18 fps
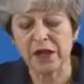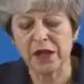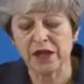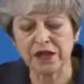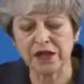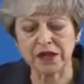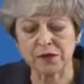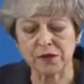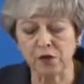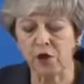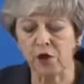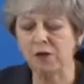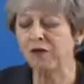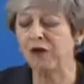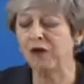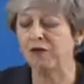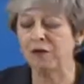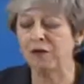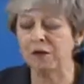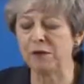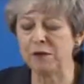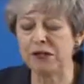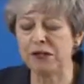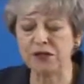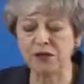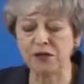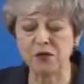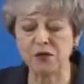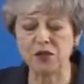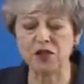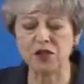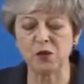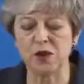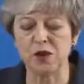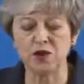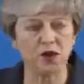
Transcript: It is the form of government best suited to our